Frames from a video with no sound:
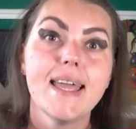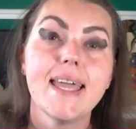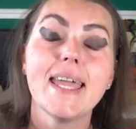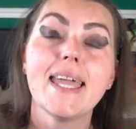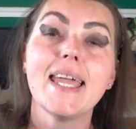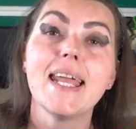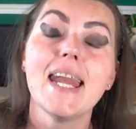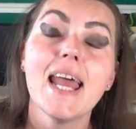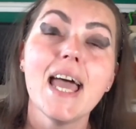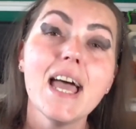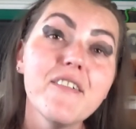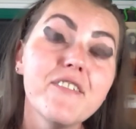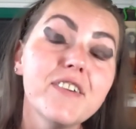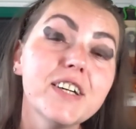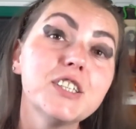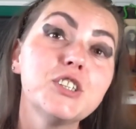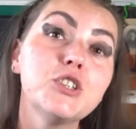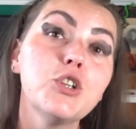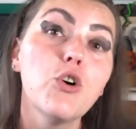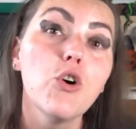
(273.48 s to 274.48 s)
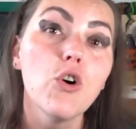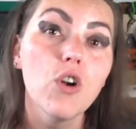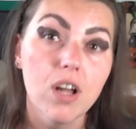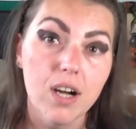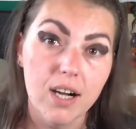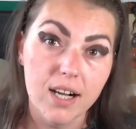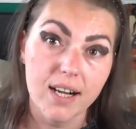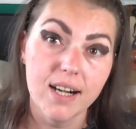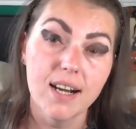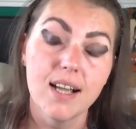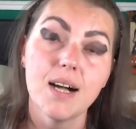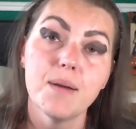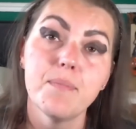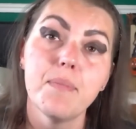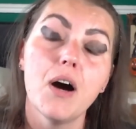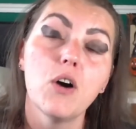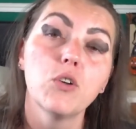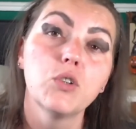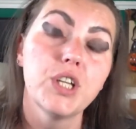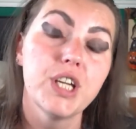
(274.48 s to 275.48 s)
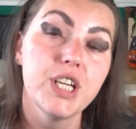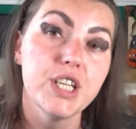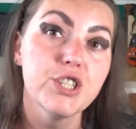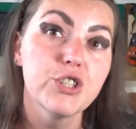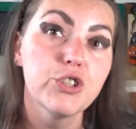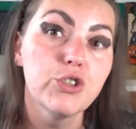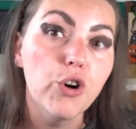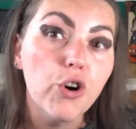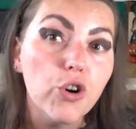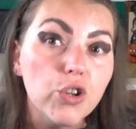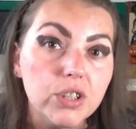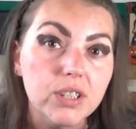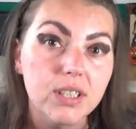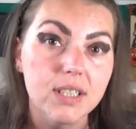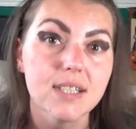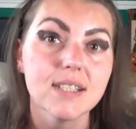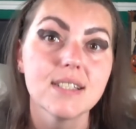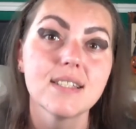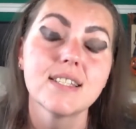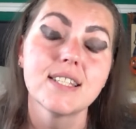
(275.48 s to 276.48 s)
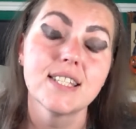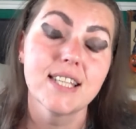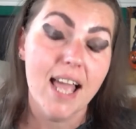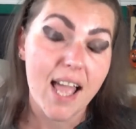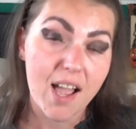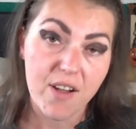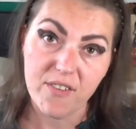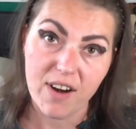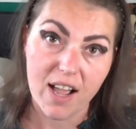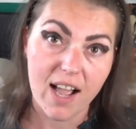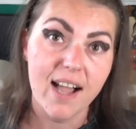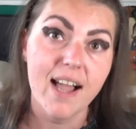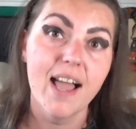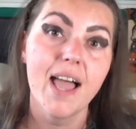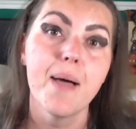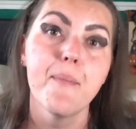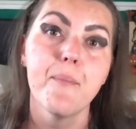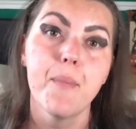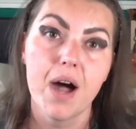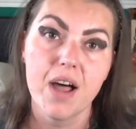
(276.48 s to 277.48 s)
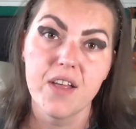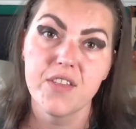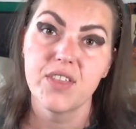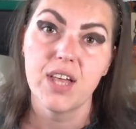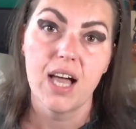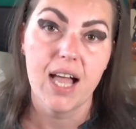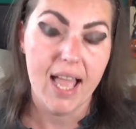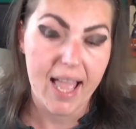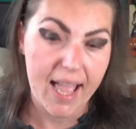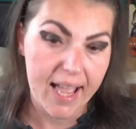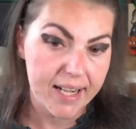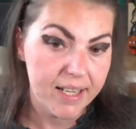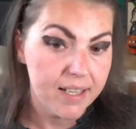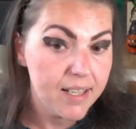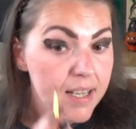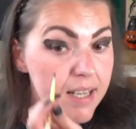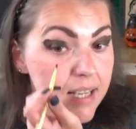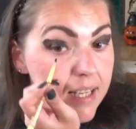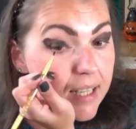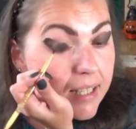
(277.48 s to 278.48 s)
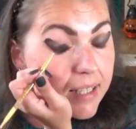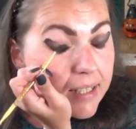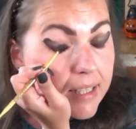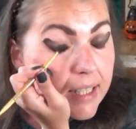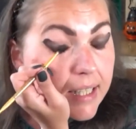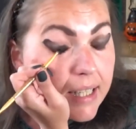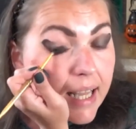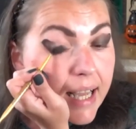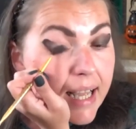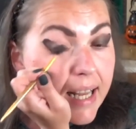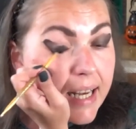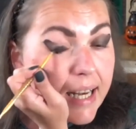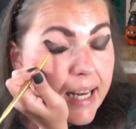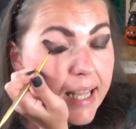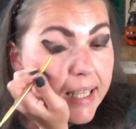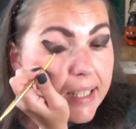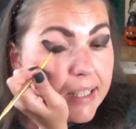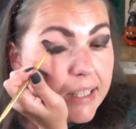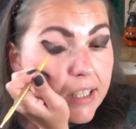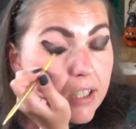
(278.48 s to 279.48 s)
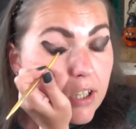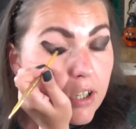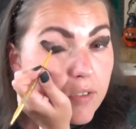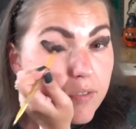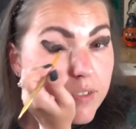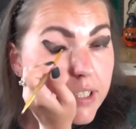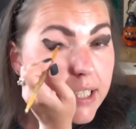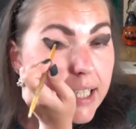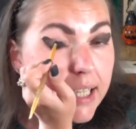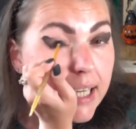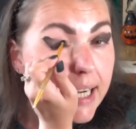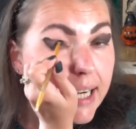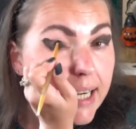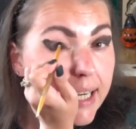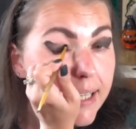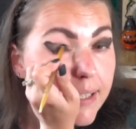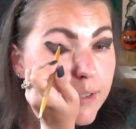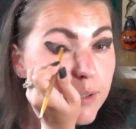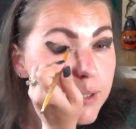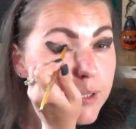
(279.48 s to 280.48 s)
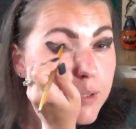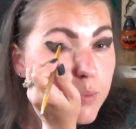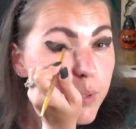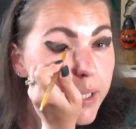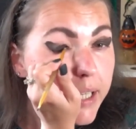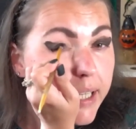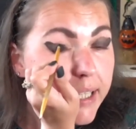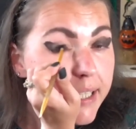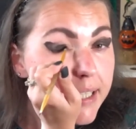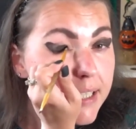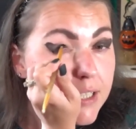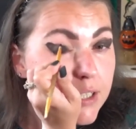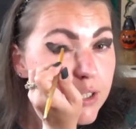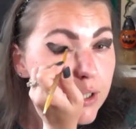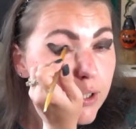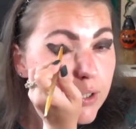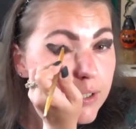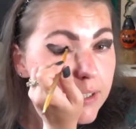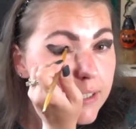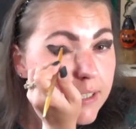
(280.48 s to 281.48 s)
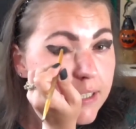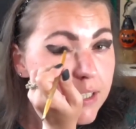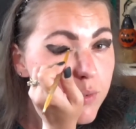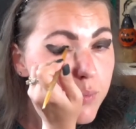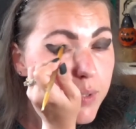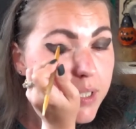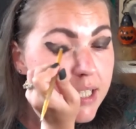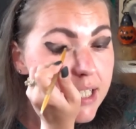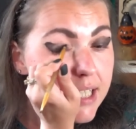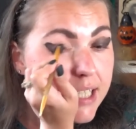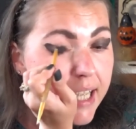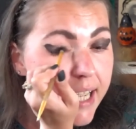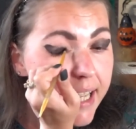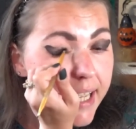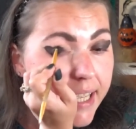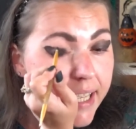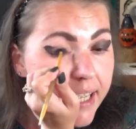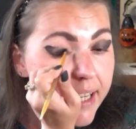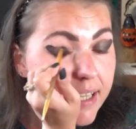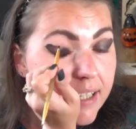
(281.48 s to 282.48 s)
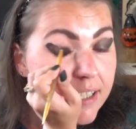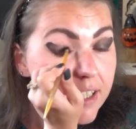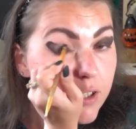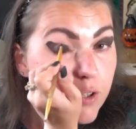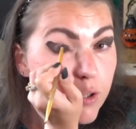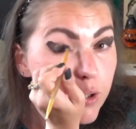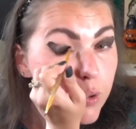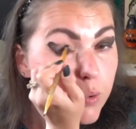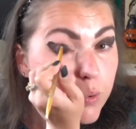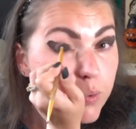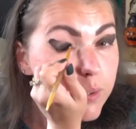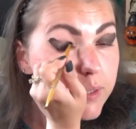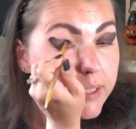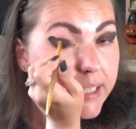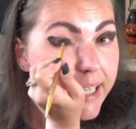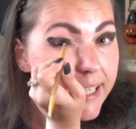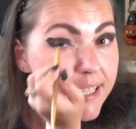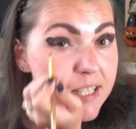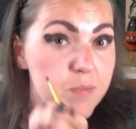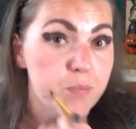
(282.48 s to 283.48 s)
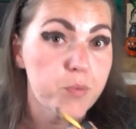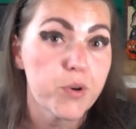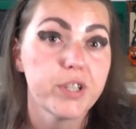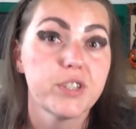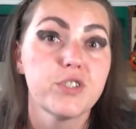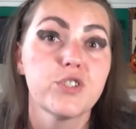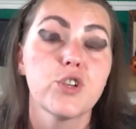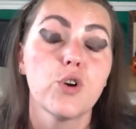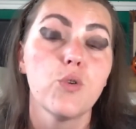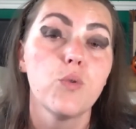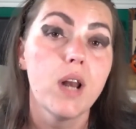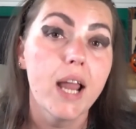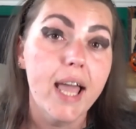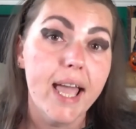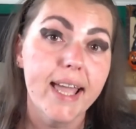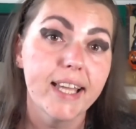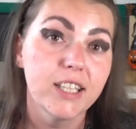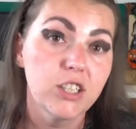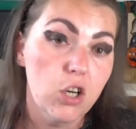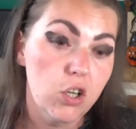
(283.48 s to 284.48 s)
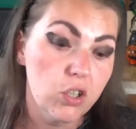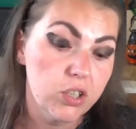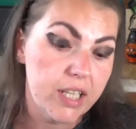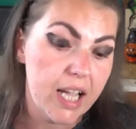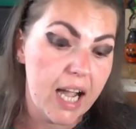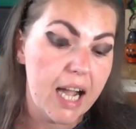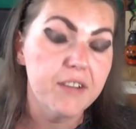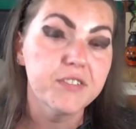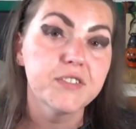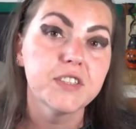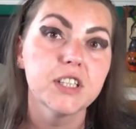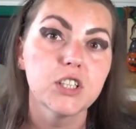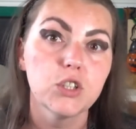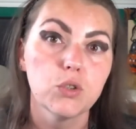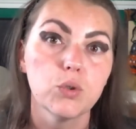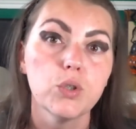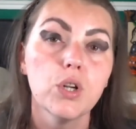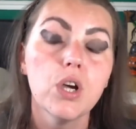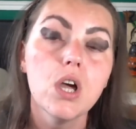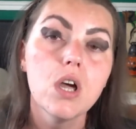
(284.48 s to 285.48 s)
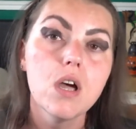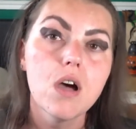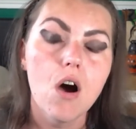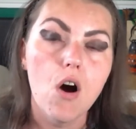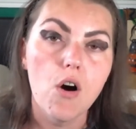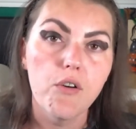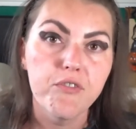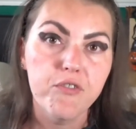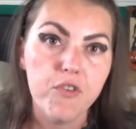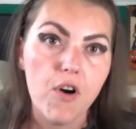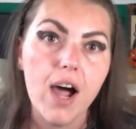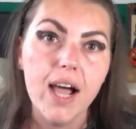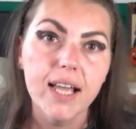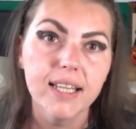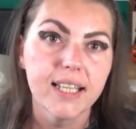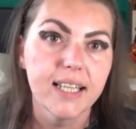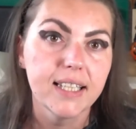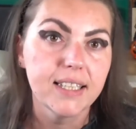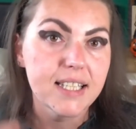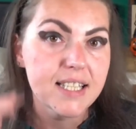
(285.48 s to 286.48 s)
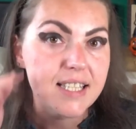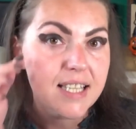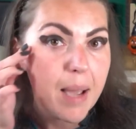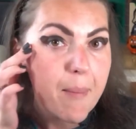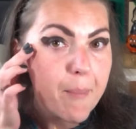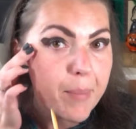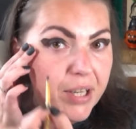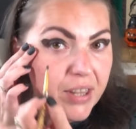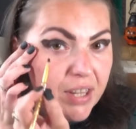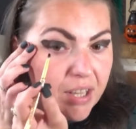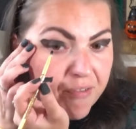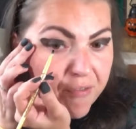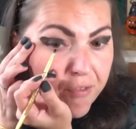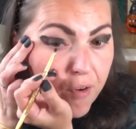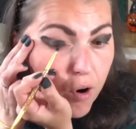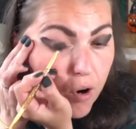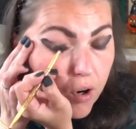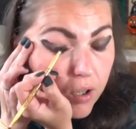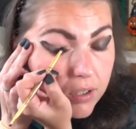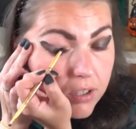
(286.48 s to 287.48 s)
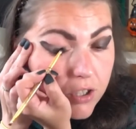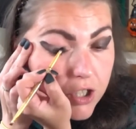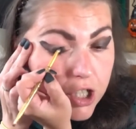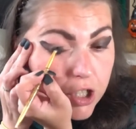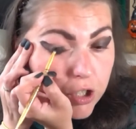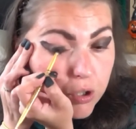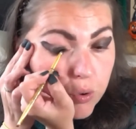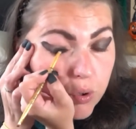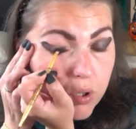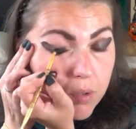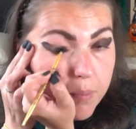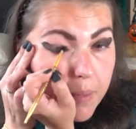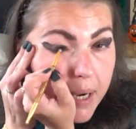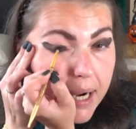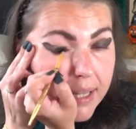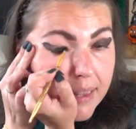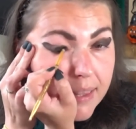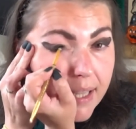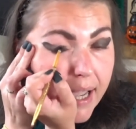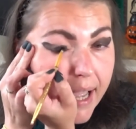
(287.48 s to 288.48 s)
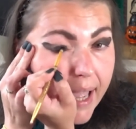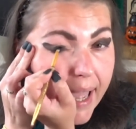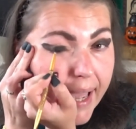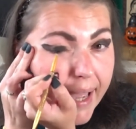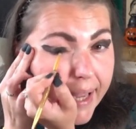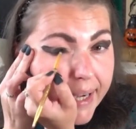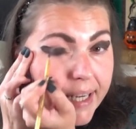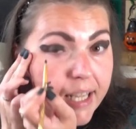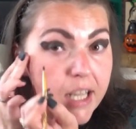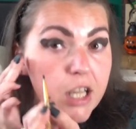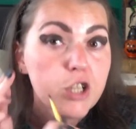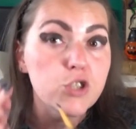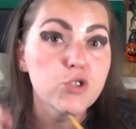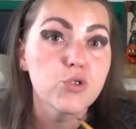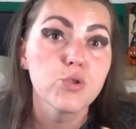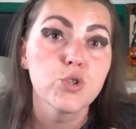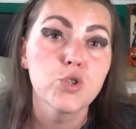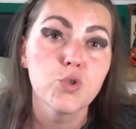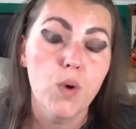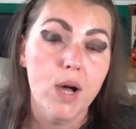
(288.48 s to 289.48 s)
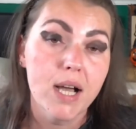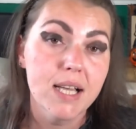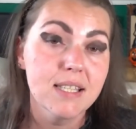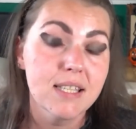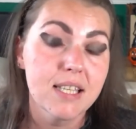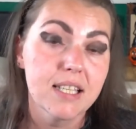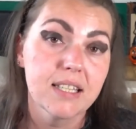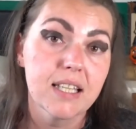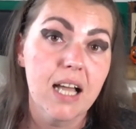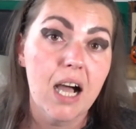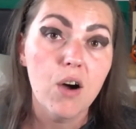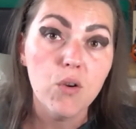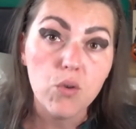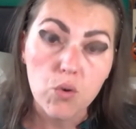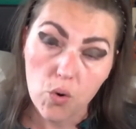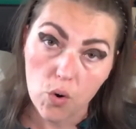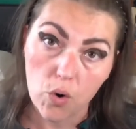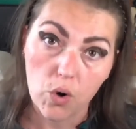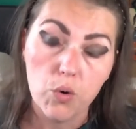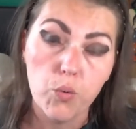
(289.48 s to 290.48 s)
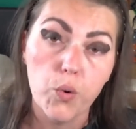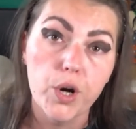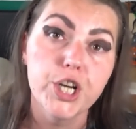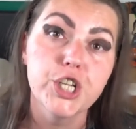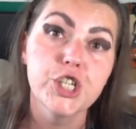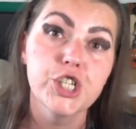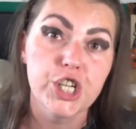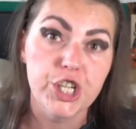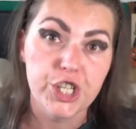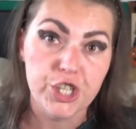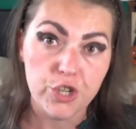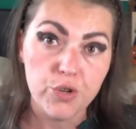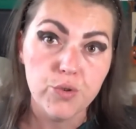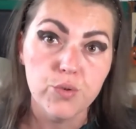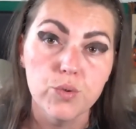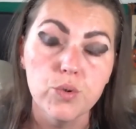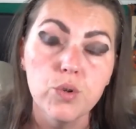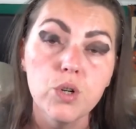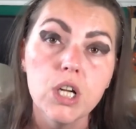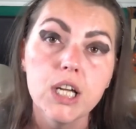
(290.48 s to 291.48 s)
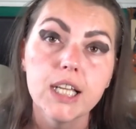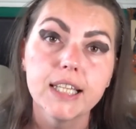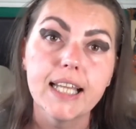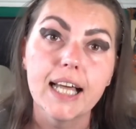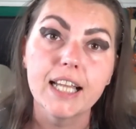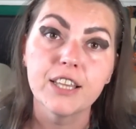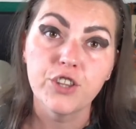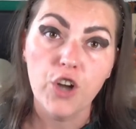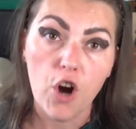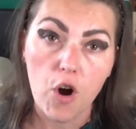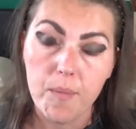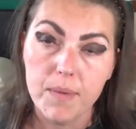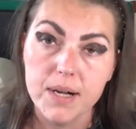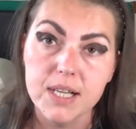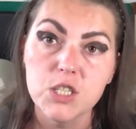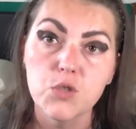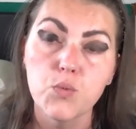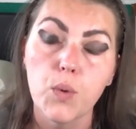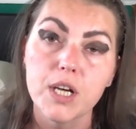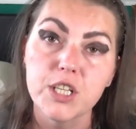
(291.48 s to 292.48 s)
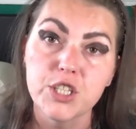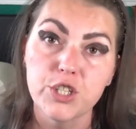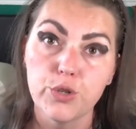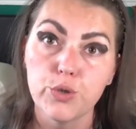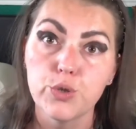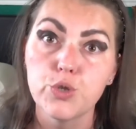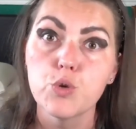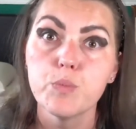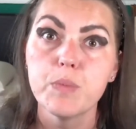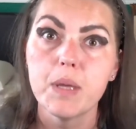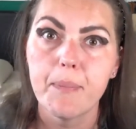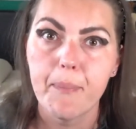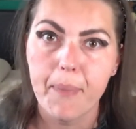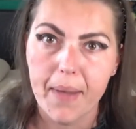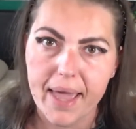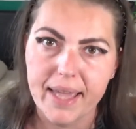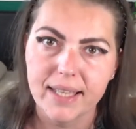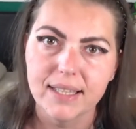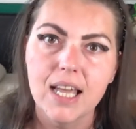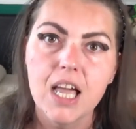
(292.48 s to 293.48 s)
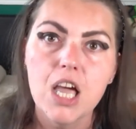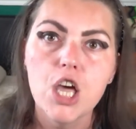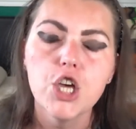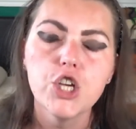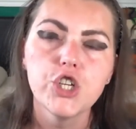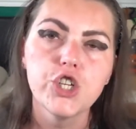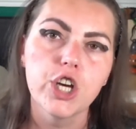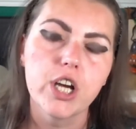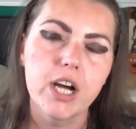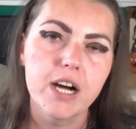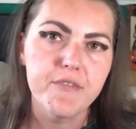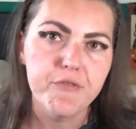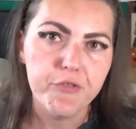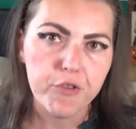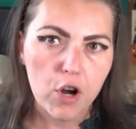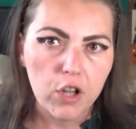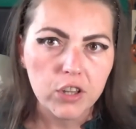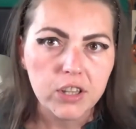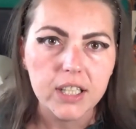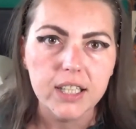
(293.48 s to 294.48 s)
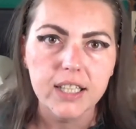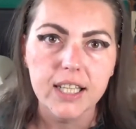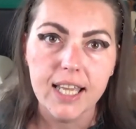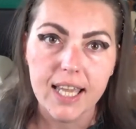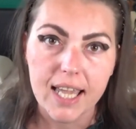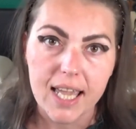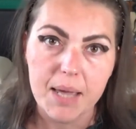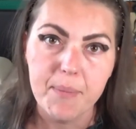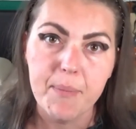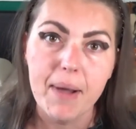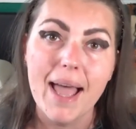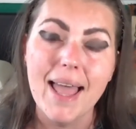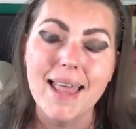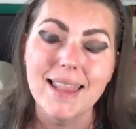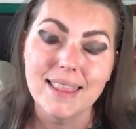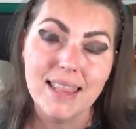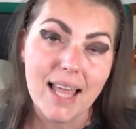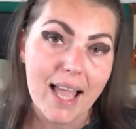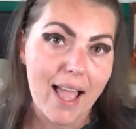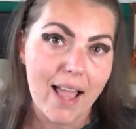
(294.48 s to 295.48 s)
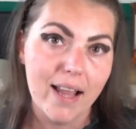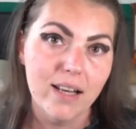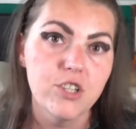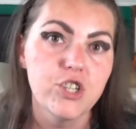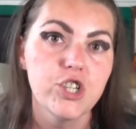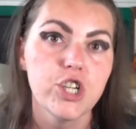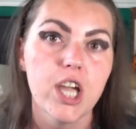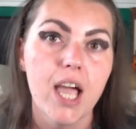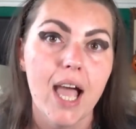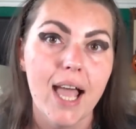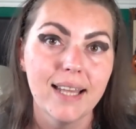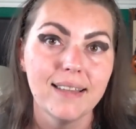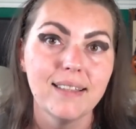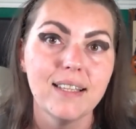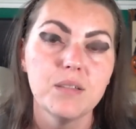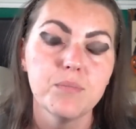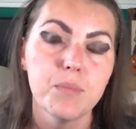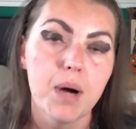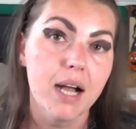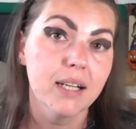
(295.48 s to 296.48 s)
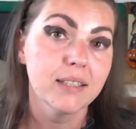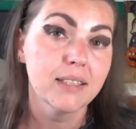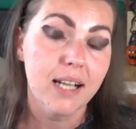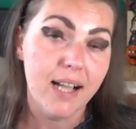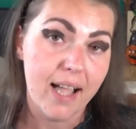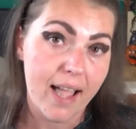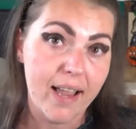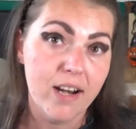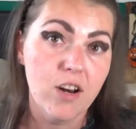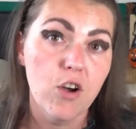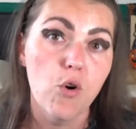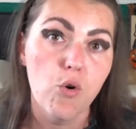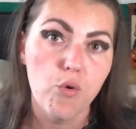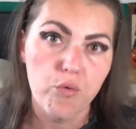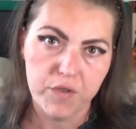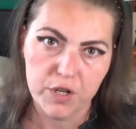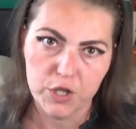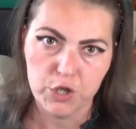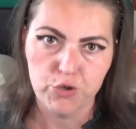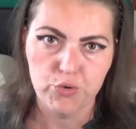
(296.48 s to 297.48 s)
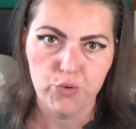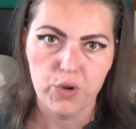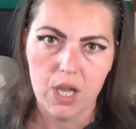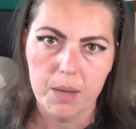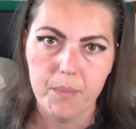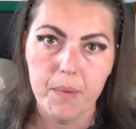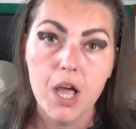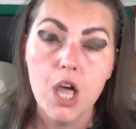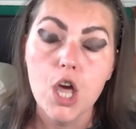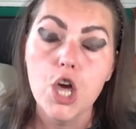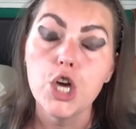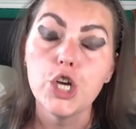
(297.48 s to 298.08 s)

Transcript: He never told her about his daughters, Sarah and Martha Ann. The landlady of the house where his daughters were staying grew desperate. So late on the afternoon of Friday, December the fourth, she took Martha Ann to Swansea Town Hall, where she knew that Thomas was due to be paid. She confronted him and then she handed Martha Ann over to him.